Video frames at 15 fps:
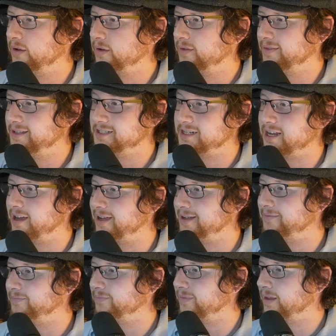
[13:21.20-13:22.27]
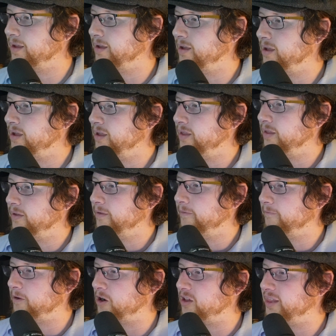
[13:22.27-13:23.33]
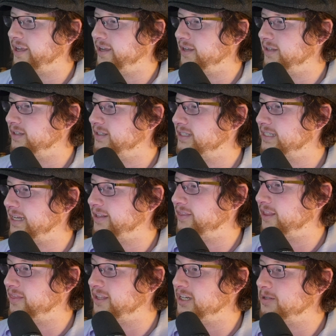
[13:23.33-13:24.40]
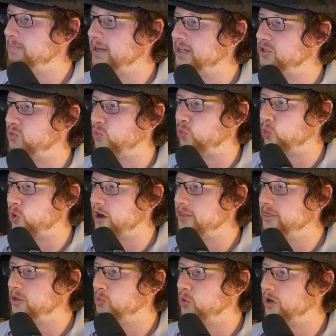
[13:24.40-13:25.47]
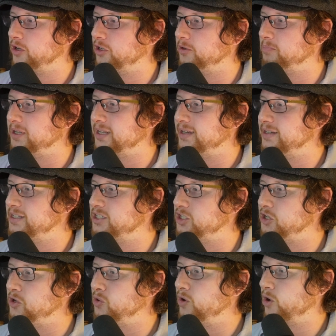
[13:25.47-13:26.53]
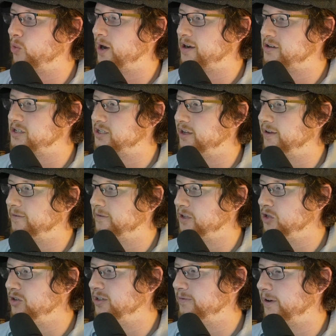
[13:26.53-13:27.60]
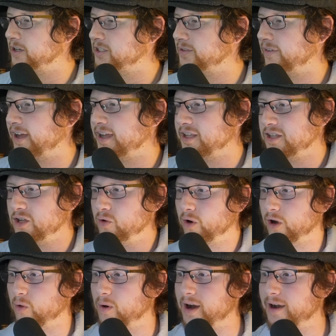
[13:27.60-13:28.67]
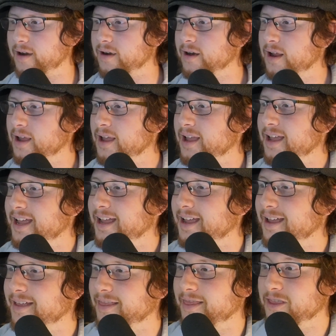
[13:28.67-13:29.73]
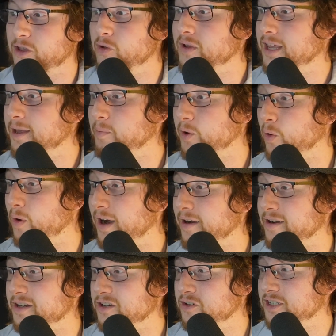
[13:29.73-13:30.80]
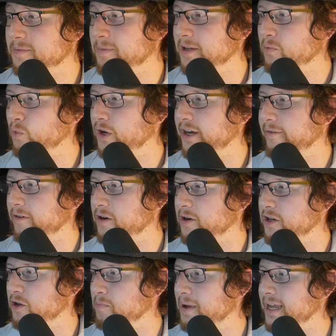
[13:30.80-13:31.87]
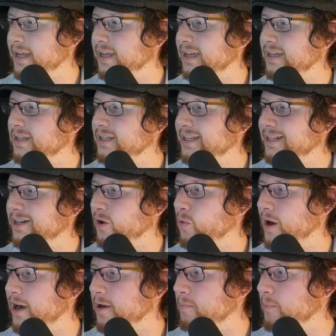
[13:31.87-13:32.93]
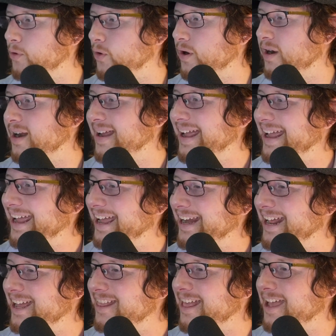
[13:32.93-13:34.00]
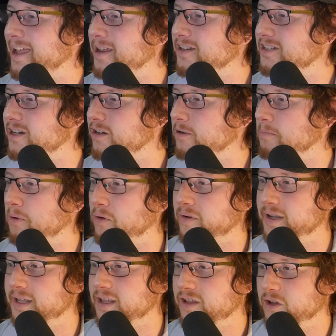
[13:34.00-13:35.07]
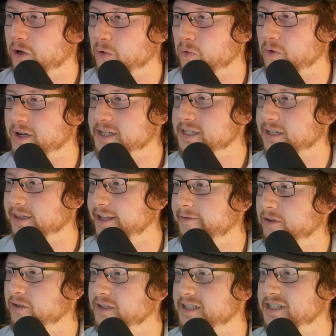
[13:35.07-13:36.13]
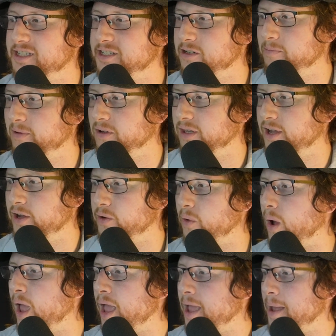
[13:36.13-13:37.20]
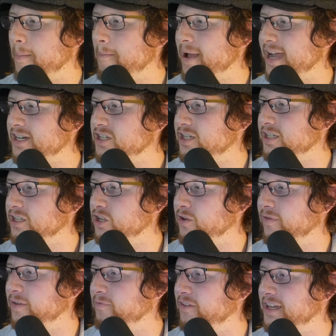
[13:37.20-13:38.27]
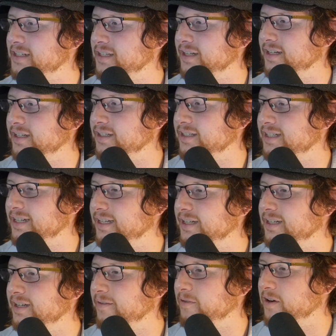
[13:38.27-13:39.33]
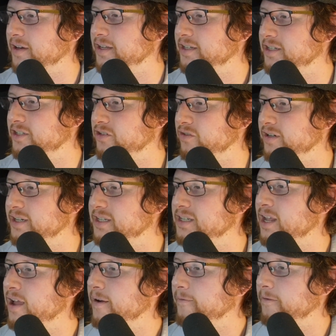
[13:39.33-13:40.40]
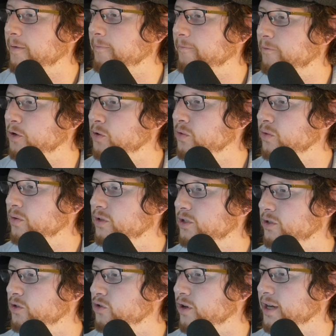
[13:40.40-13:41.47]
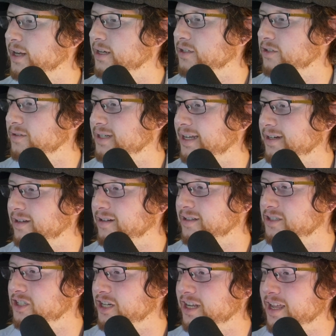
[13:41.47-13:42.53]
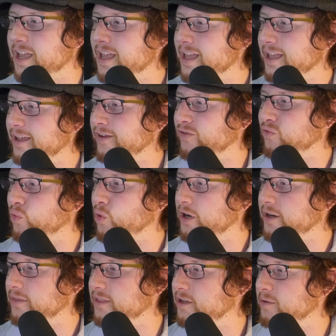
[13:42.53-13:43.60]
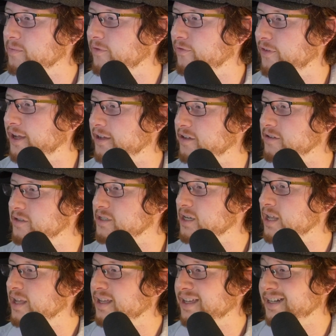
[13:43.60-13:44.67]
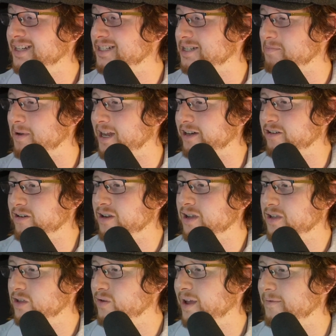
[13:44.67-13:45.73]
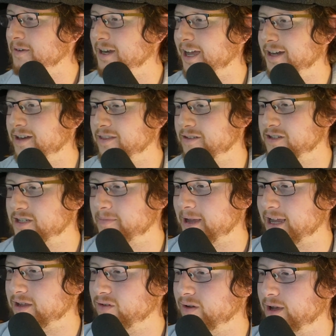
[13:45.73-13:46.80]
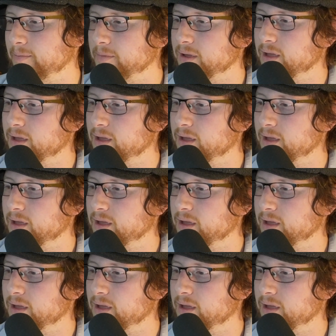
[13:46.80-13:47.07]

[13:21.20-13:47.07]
This guy, Varley, said that these banks run the world because you acquire stuff, you diversify, you acquire, you keep acquiring, you spend whatever you make in acquiring more. And at a certain point, your risk level is super low. Imagine you've invested in 10 different industries, from food to drink to technology. If one of them fails, it doesn't matter. You have 9 others to back you up.